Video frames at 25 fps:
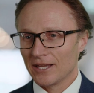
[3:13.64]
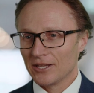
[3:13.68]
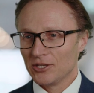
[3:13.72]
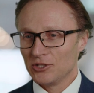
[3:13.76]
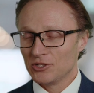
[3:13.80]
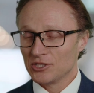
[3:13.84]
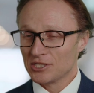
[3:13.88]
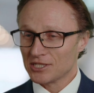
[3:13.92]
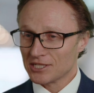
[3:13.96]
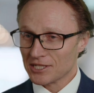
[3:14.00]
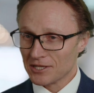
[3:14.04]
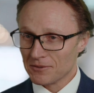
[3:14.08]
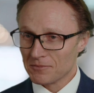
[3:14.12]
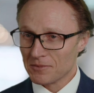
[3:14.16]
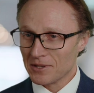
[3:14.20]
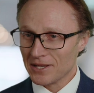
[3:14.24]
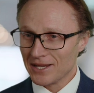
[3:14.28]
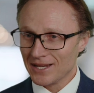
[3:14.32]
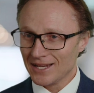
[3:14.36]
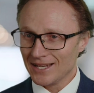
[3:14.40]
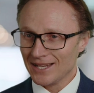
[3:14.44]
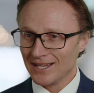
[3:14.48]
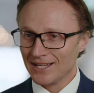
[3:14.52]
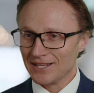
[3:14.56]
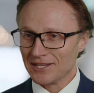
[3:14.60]
You see
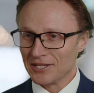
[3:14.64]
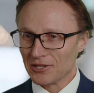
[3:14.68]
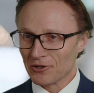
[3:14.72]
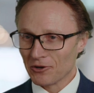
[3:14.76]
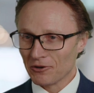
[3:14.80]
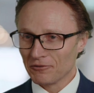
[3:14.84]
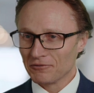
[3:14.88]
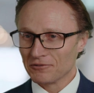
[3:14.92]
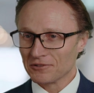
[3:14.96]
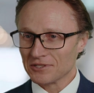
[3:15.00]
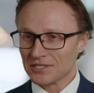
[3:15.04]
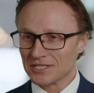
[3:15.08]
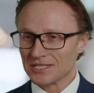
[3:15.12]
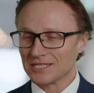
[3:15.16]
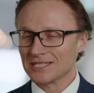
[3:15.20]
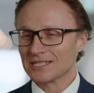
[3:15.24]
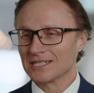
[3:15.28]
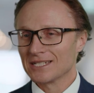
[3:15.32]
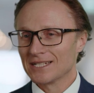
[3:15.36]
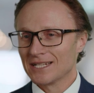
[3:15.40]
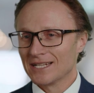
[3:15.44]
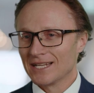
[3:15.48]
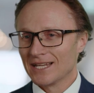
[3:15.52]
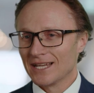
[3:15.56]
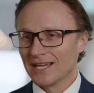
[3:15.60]
me in the office
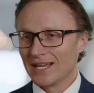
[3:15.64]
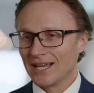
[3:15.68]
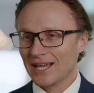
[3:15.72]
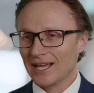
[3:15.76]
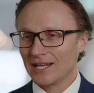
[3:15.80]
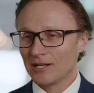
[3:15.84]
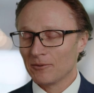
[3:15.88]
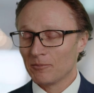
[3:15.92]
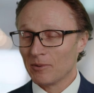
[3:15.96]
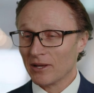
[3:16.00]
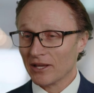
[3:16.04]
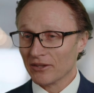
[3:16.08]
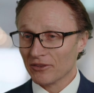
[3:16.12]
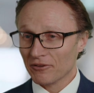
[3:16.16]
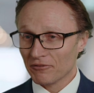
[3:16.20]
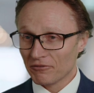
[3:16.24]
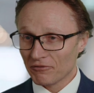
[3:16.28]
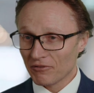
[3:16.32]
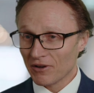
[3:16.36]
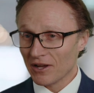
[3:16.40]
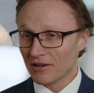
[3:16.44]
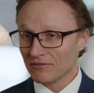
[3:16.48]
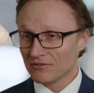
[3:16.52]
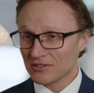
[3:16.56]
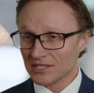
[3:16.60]
at about the
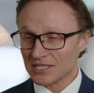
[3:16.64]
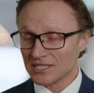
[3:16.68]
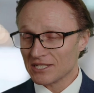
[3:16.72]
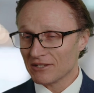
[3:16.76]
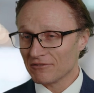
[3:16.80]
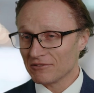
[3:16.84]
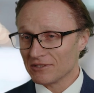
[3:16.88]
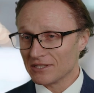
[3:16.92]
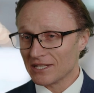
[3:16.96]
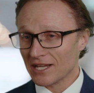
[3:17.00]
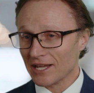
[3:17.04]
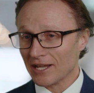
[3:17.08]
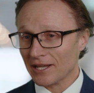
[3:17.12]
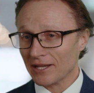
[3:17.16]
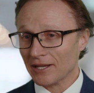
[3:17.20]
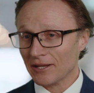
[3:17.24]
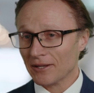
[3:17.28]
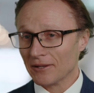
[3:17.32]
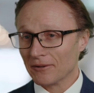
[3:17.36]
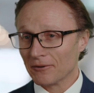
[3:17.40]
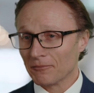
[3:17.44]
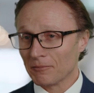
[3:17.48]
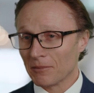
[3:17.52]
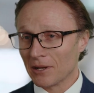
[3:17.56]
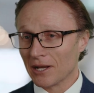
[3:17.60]
5 to 7 day
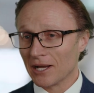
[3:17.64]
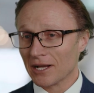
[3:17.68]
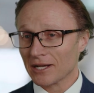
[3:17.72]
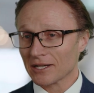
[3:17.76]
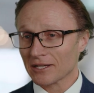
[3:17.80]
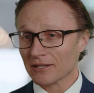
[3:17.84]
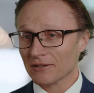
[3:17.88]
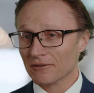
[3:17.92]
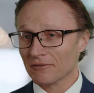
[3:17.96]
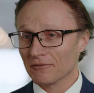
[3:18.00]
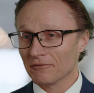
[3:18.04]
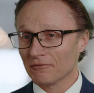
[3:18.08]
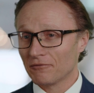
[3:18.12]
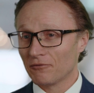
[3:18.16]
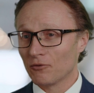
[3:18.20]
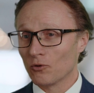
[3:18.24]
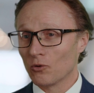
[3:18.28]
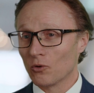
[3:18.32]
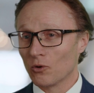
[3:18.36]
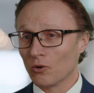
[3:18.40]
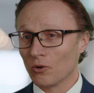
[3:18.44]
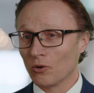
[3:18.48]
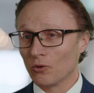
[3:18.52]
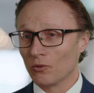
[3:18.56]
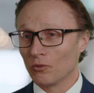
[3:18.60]
mark
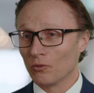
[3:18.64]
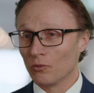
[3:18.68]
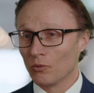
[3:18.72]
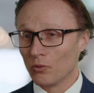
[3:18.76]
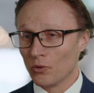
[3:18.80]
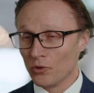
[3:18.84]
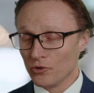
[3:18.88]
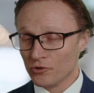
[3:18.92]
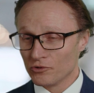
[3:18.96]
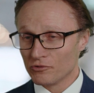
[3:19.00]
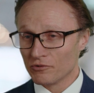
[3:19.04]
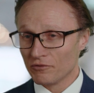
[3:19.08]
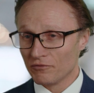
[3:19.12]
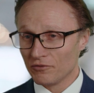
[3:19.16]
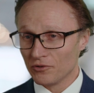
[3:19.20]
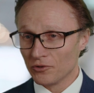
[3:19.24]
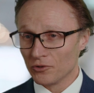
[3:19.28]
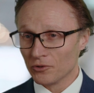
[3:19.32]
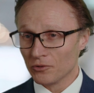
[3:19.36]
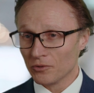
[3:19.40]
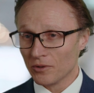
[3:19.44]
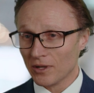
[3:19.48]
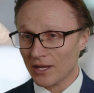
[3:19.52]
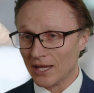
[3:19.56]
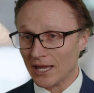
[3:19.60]
for wound
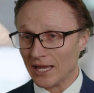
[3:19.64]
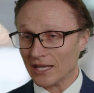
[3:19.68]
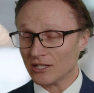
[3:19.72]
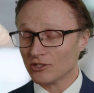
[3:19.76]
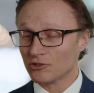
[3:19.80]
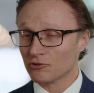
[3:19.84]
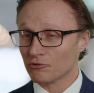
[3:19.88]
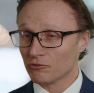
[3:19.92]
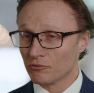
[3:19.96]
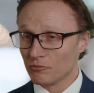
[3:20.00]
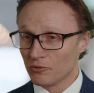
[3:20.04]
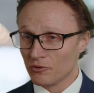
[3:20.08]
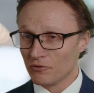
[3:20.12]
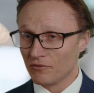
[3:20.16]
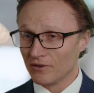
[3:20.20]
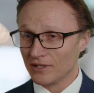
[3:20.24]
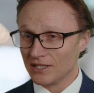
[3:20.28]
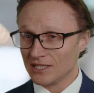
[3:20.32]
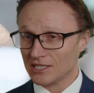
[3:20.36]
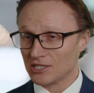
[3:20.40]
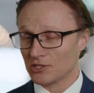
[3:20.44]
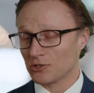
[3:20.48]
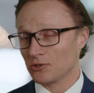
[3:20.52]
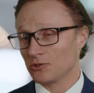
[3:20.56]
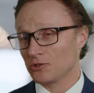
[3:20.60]
review and to remove
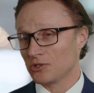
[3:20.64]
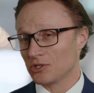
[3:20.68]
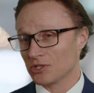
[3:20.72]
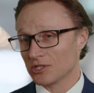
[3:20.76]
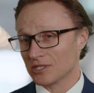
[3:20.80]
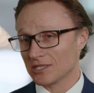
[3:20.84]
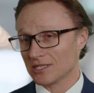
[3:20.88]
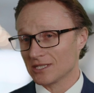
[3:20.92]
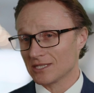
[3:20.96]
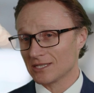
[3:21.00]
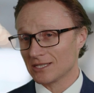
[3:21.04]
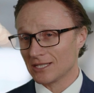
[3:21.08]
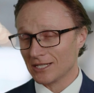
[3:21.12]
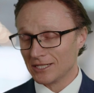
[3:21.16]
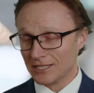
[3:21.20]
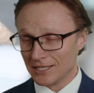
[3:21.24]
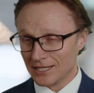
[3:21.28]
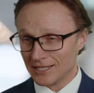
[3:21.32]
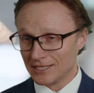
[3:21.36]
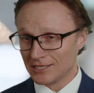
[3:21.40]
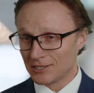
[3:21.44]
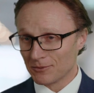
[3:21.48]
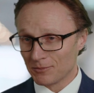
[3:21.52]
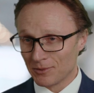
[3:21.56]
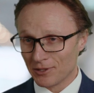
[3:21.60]
any sutures that
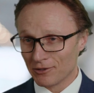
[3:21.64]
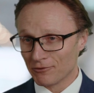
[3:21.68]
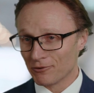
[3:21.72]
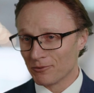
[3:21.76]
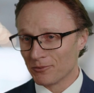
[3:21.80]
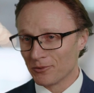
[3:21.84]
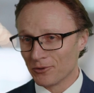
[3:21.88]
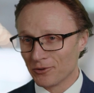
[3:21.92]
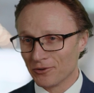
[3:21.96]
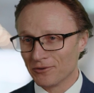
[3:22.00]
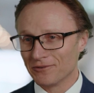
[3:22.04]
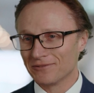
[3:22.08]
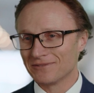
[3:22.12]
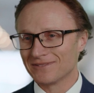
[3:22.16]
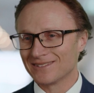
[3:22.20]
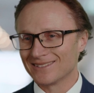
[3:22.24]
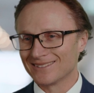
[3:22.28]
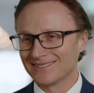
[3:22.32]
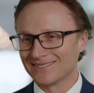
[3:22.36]
need to be removed.